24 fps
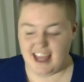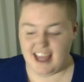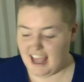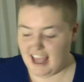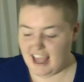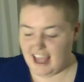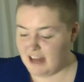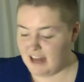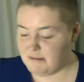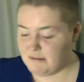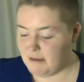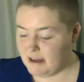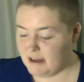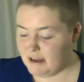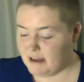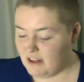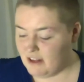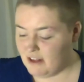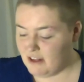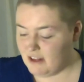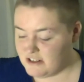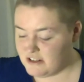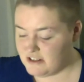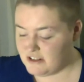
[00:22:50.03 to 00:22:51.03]
And my
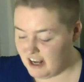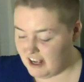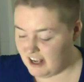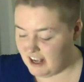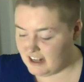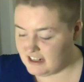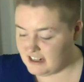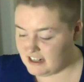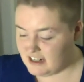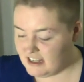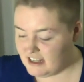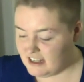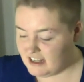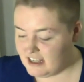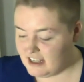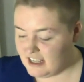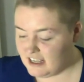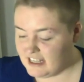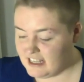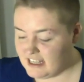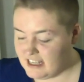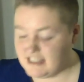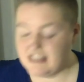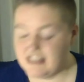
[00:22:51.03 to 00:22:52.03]
long shot
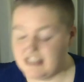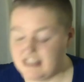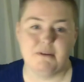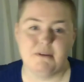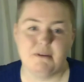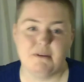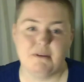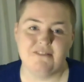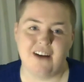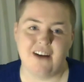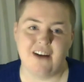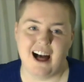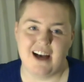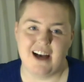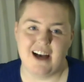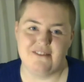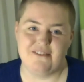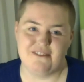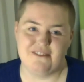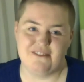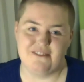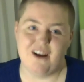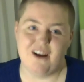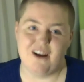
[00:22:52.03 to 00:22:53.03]
is the number
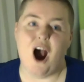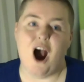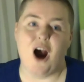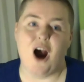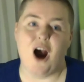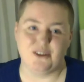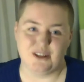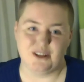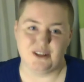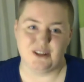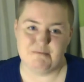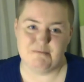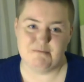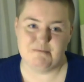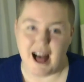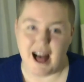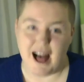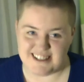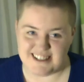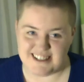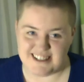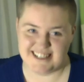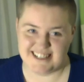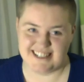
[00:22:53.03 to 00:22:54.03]
5, Harlan
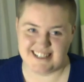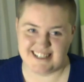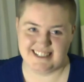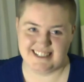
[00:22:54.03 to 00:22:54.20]
Punch.